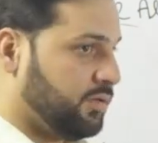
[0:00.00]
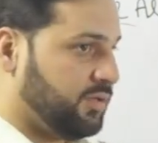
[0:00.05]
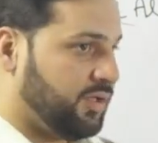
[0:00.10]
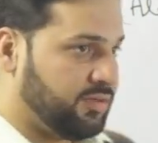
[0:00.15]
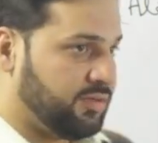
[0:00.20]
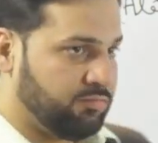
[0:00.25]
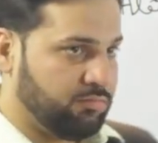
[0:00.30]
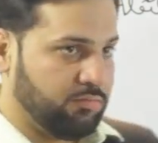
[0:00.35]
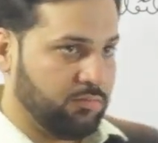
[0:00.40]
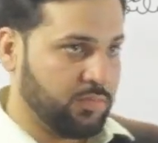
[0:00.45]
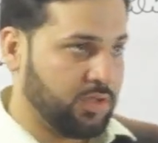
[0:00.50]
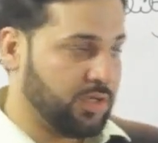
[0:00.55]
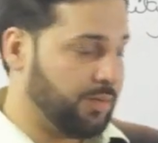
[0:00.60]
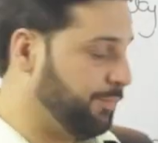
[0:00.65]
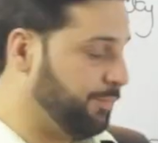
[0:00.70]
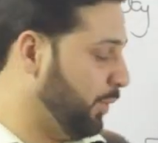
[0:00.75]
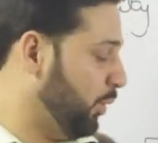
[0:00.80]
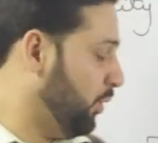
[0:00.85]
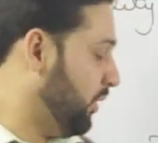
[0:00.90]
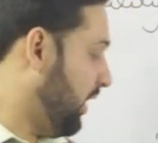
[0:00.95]
The
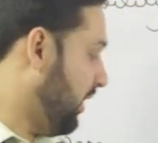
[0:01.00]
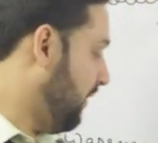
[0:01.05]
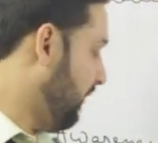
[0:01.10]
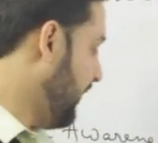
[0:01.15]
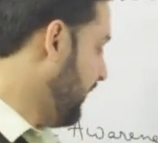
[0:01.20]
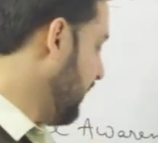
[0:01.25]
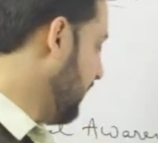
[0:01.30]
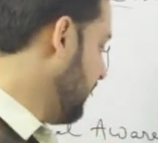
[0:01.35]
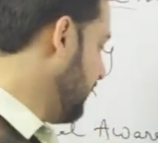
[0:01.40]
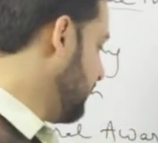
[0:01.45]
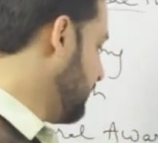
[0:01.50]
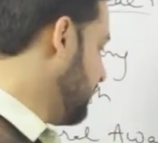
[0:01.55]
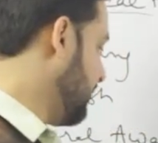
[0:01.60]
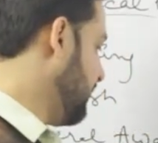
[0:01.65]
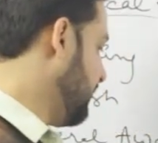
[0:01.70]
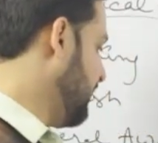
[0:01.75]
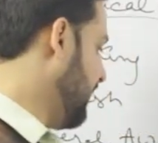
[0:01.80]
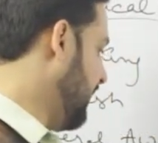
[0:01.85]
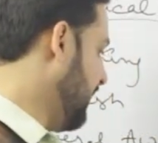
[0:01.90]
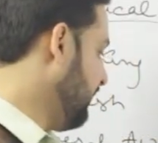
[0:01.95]
computer awareness,
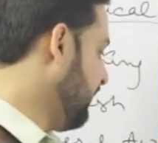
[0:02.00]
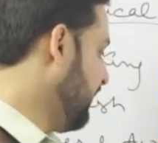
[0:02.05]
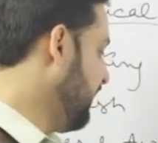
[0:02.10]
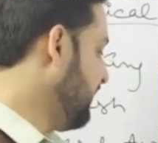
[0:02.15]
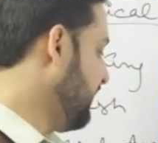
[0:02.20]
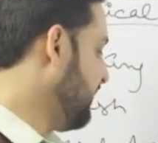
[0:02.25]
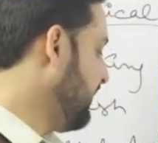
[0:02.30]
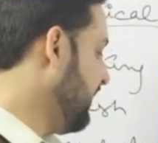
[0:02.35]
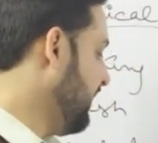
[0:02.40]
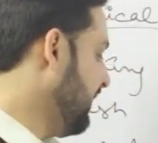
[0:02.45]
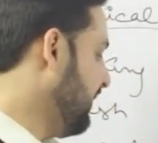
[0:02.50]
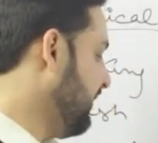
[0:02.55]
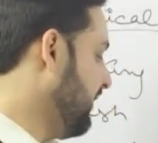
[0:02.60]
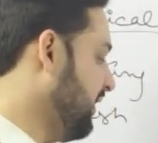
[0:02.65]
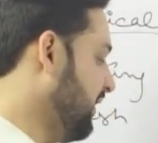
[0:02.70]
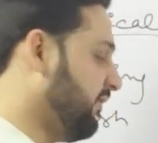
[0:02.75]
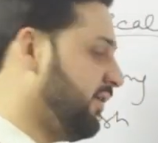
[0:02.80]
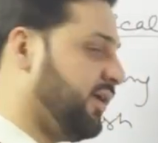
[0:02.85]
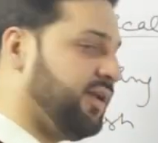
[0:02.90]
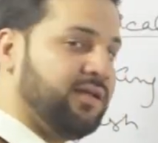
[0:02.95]
that one is really,
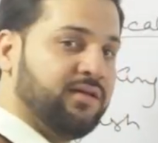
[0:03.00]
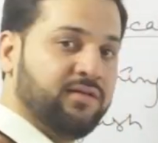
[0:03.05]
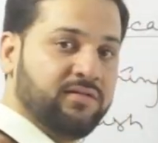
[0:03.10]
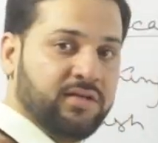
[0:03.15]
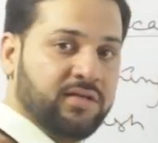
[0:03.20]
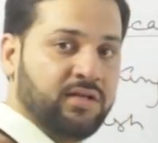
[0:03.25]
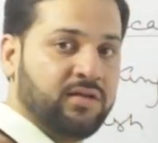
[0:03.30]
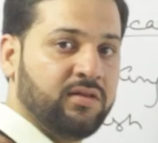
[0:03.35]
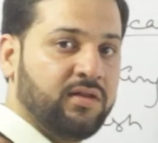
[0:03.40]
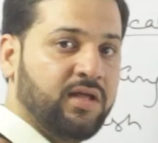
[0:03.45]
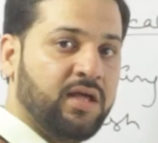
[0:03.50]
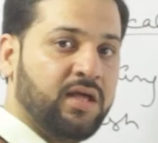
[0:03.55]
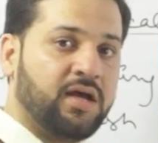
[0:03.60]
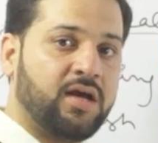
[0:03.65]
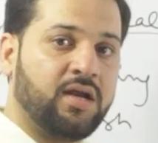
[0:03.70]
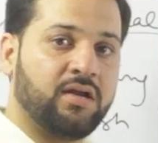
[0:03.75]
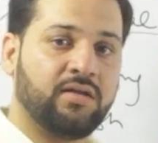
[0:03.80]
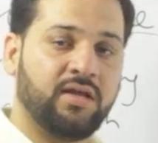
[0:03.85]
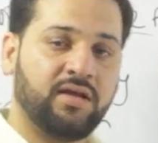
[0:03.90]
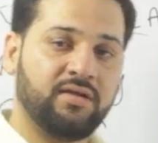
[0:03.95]
really very easy.
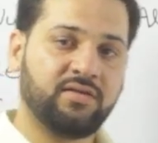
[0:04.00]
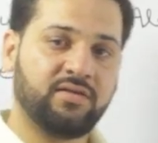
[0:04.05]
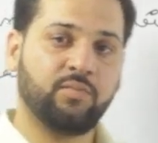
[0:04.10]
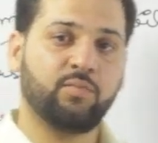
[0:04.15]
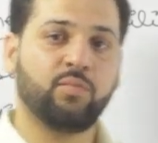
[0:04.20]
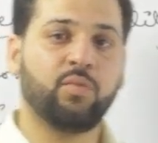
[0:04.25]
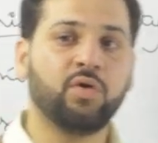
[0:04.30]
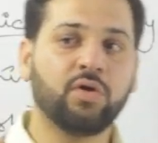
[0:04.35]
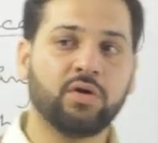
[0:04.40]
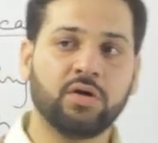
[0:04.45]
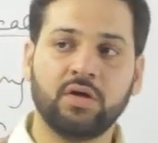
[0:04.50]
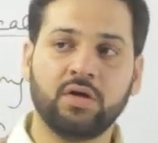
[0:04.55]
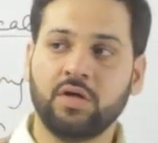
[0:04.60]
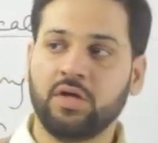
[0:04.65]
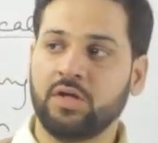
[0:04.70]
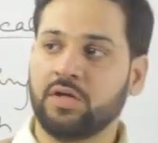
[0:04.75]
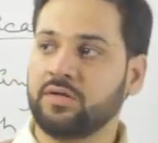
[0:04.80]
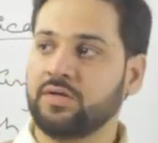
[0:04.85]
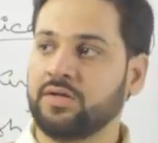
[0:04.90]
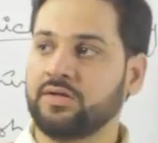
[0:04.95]
There is a book,
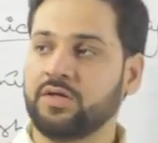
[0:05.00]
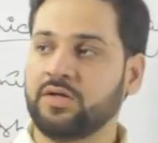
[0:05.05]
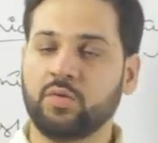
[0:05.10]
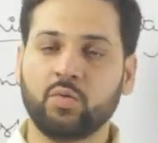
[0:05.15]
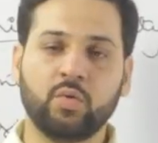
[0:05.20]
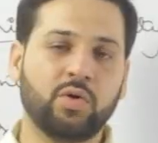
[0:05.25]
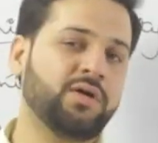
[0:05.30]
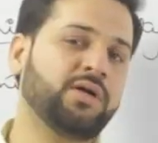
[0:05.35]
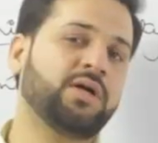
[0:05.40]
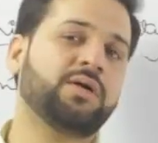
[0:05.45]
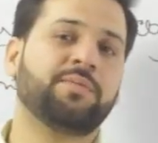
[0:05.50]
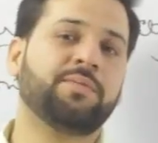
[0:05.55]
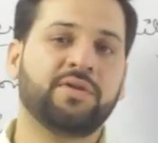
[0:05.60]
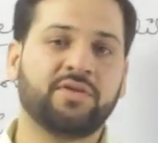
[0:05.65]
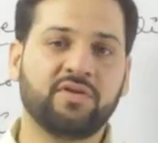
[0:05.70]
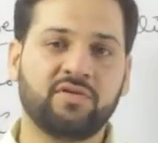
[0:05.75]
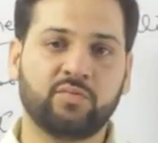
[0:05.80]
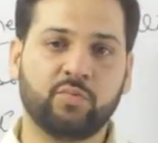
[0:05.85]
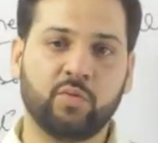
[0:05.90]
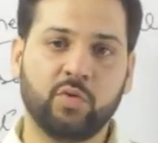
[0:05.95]
there is a 200
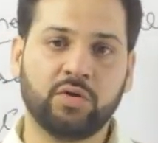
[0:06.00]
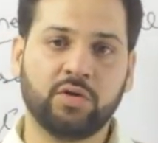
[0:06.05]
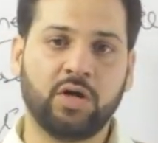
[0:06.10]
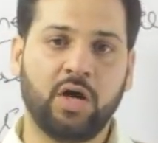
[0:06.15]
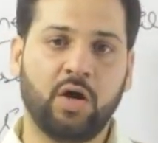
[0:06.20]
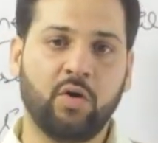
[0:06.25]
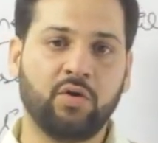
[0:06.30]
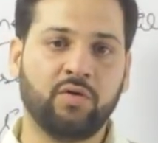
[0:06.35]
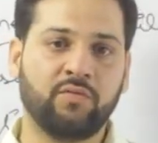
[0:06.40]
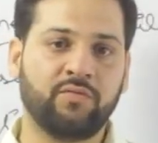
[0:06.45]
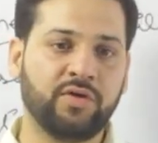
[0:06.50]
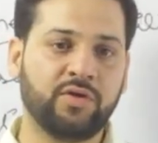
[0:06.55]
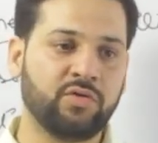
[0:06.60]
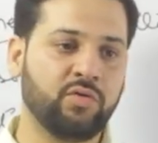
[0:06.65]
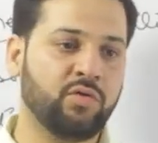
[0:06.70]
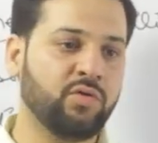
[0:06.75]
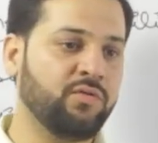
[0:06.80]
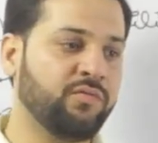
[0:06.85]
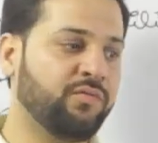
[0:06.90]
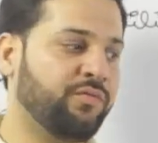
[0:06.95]
pages book, out of
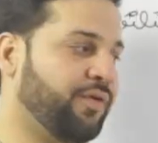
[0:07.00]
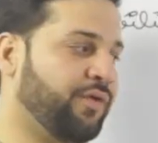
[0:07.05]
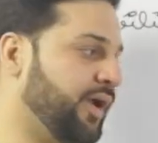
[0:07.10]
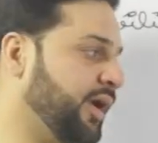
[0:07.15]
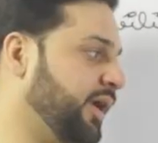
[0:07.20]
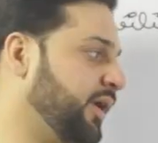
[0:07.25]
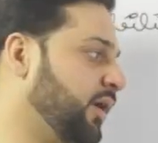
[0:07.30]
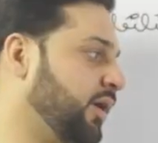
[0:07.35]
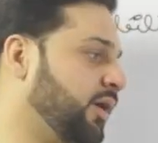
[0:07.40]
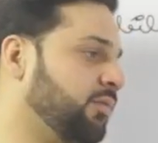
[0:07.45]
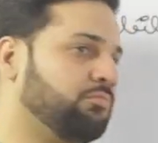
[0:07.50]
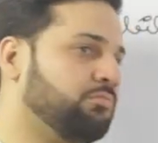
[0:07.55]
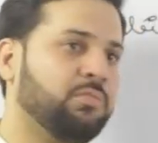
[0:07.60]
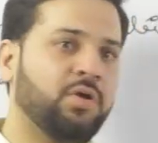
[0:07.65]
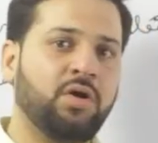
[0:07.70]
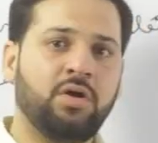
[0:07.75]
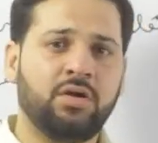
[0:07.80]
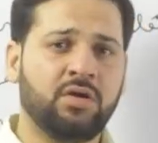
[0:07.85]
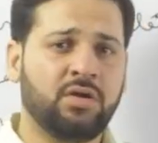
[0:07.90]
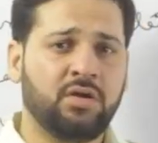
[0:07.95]
which you will find
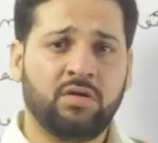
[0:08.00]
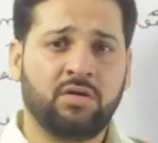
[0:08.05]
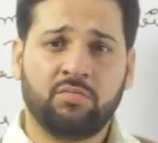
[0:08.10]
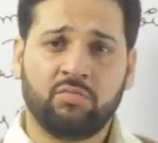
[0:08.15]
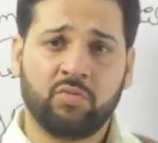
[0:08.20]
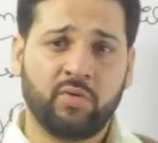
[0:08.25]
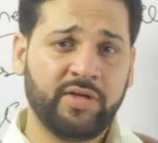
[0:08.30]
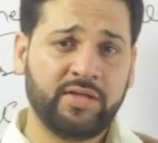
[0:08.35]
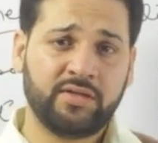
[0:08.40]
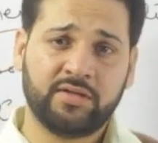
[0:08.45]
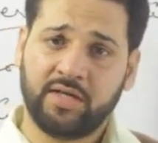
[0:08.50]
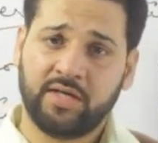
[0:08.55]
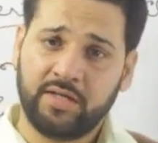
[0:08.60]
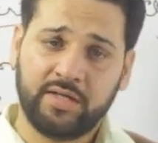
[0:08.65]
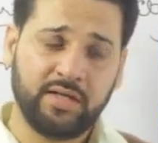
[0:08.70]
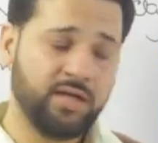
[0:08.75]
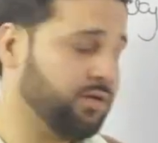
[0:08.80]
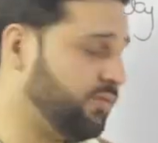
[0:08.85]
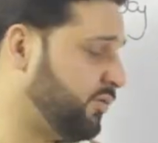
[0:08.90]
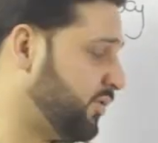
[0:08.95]

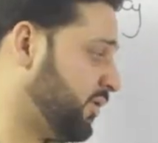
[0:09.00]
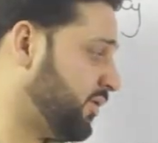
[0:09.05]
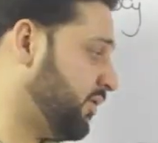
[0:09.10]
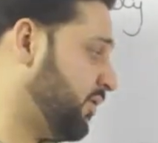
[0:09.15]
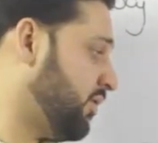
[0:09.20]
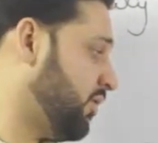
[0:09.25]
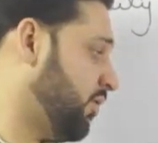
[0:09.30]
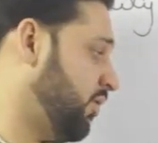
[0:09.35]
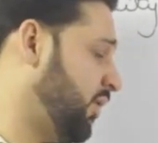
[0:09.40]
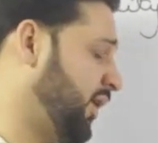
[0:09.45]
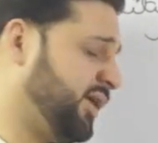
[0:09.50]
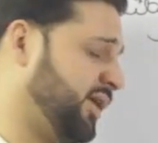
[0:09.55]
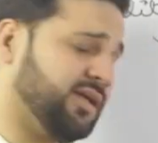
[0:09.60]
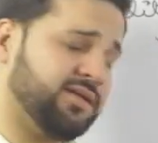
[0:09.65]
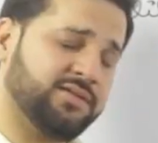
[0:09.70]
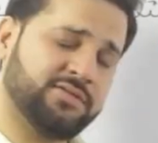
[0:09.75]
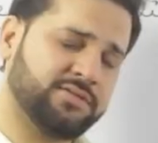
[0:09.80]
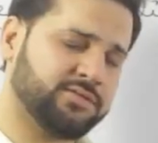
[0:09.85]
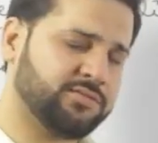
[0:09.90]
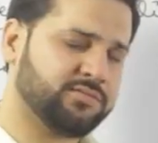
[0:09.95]
20-30 questions. So it
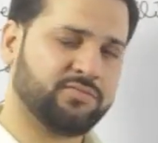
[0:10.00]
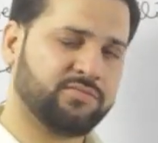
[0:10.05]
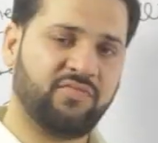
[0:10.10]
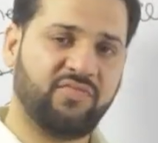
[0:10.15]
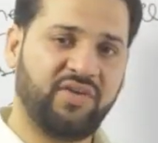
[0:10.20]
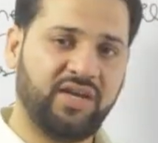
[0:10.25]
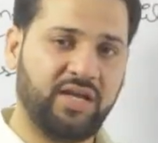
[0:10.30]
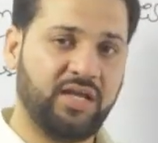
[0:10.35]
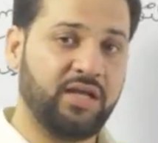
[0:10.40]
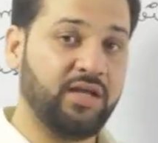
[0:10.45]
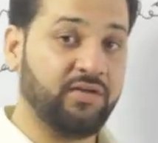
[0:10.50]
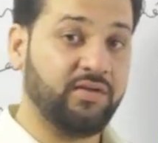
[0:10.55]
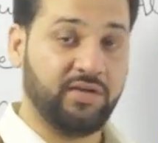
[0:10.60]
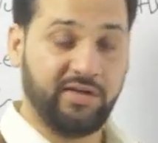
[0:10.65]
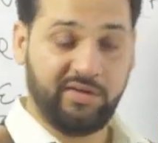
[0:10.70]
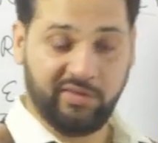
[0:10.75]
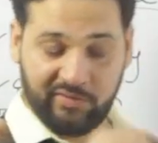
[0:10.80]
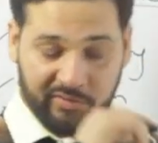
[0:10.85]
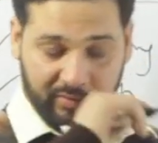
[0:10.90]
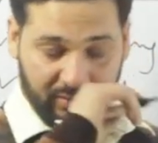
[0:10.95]
is very
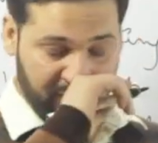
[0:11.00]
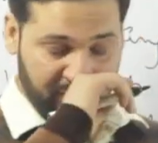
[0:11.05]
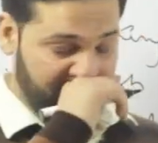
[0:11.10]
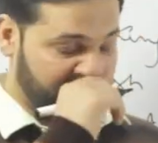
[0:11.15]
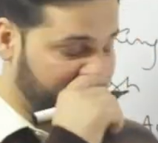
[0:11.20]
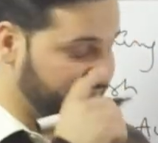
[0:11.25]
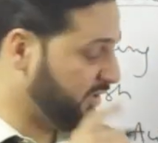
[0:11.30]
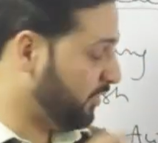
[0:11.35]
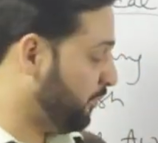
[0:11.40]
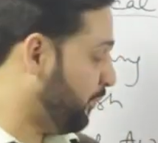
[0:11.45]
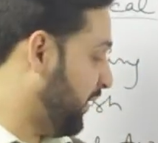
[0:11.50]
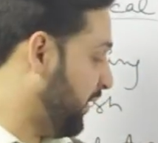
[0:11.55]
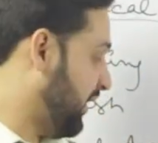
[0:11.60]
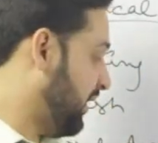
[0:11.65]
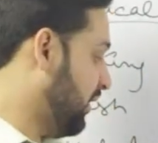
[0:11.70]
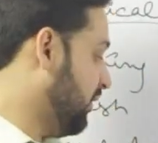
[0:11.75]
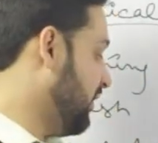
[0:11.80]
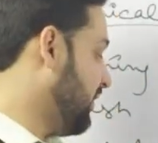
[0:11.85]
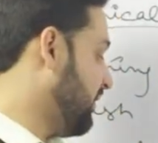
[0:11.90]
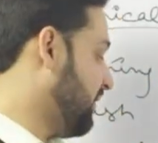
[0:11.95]
easy to score in this
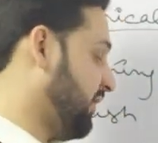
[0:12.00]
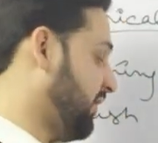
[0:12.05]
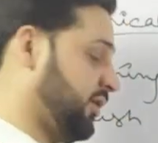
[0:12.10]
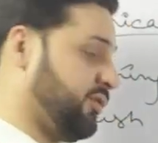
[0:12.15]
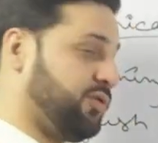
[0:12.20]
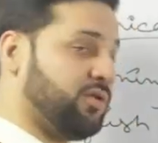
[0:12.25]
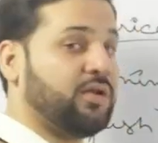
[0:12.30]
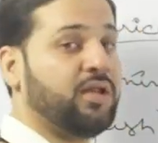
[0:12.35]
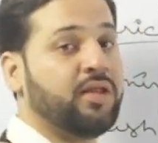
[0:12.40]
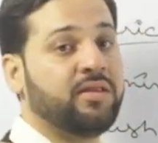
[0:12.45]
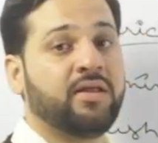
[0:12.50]
particular section.